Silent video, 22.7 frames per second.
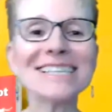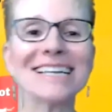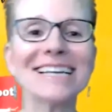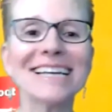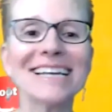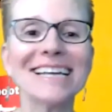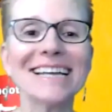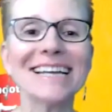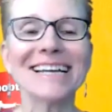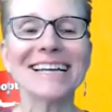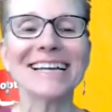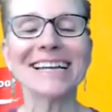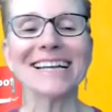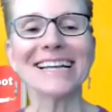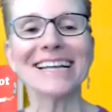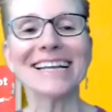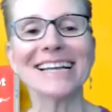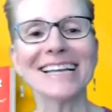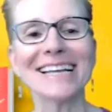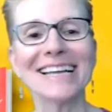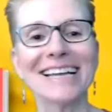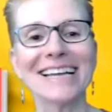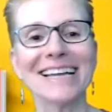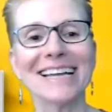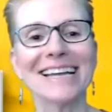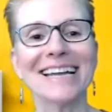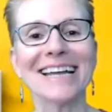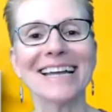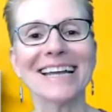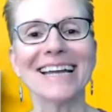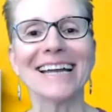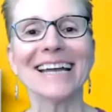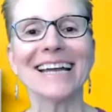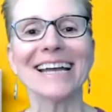by your imagination.
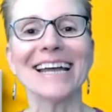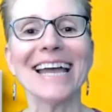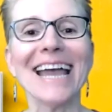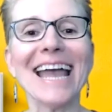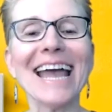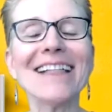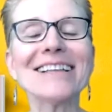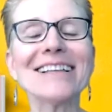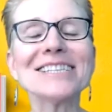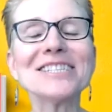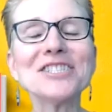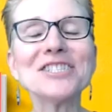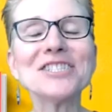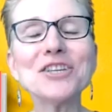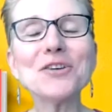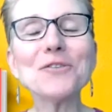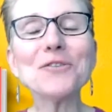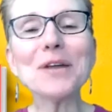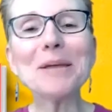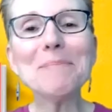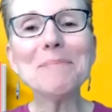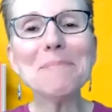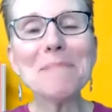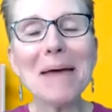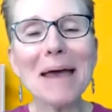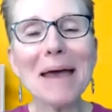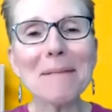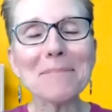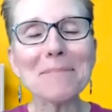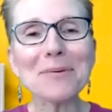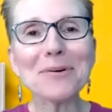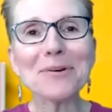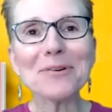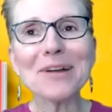Alice, do you
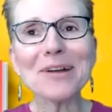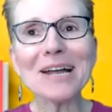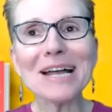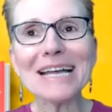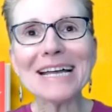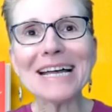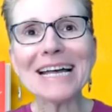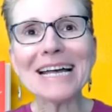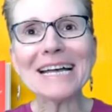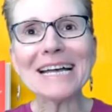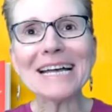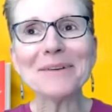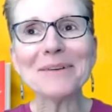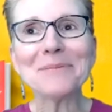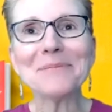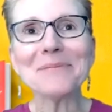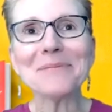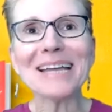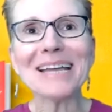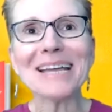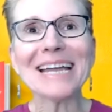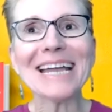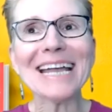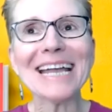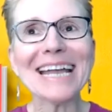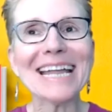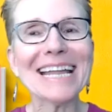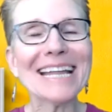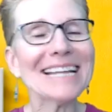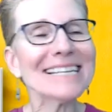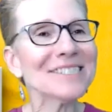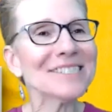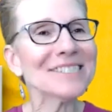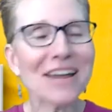remember,
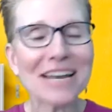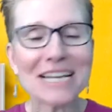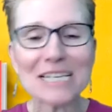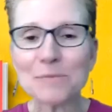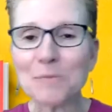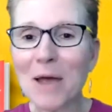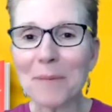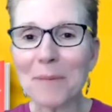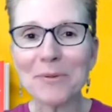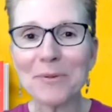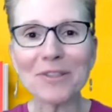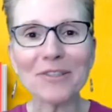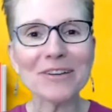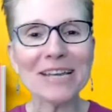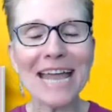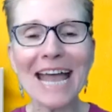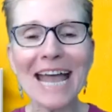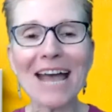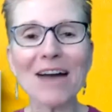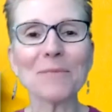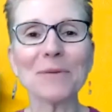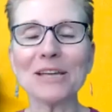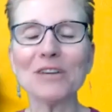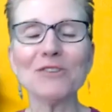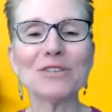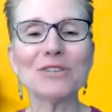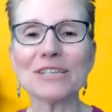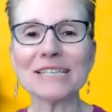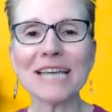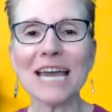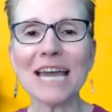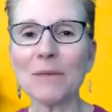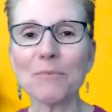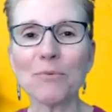it's not as popular now, but you just
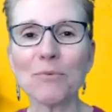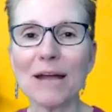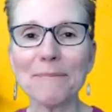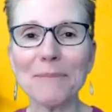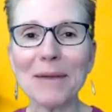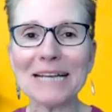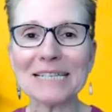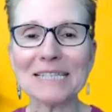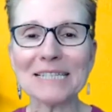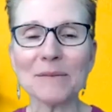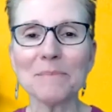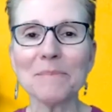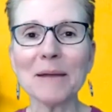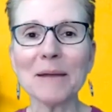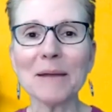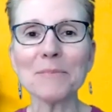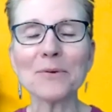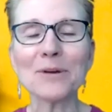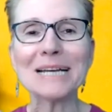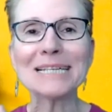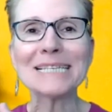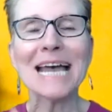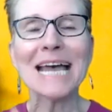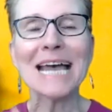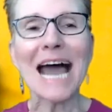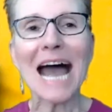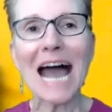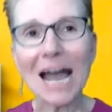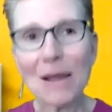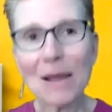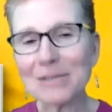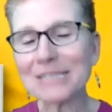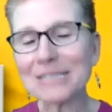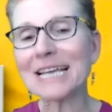kind of brought back some memories.
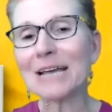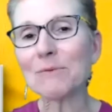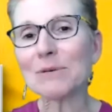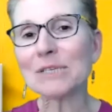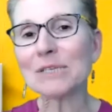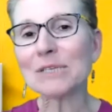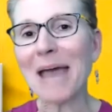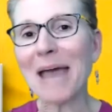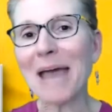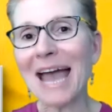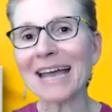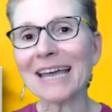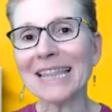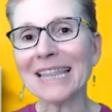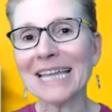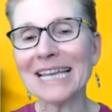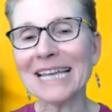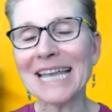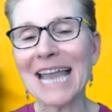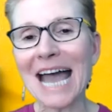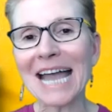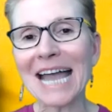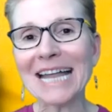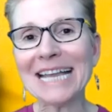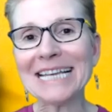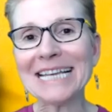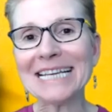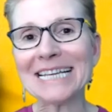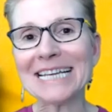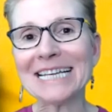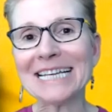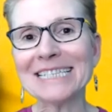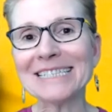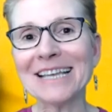I would say it was back in the
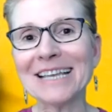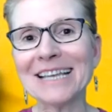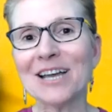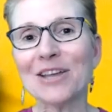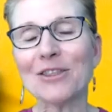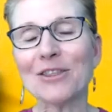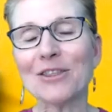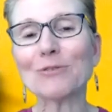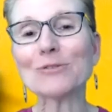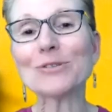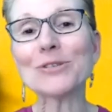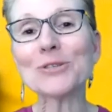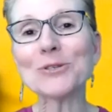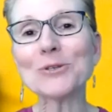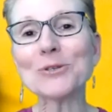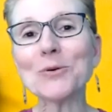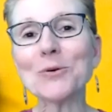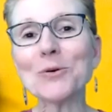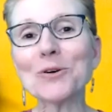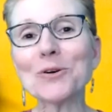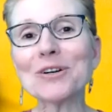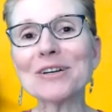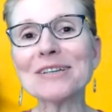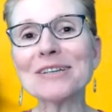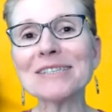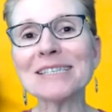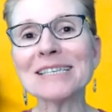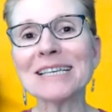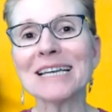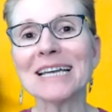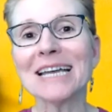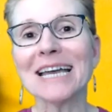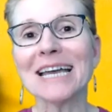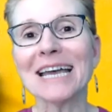90s, those stores
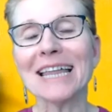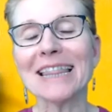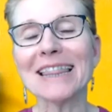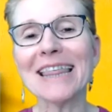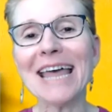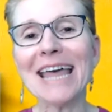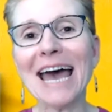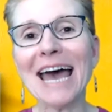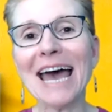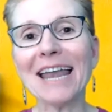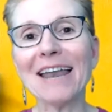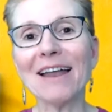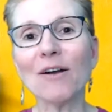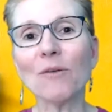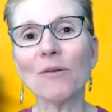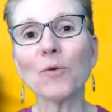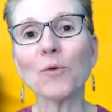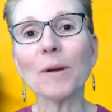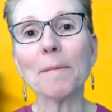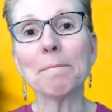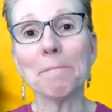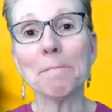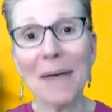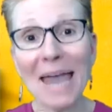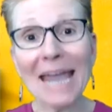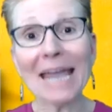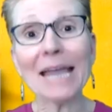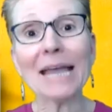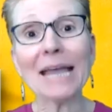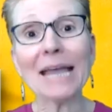that were baked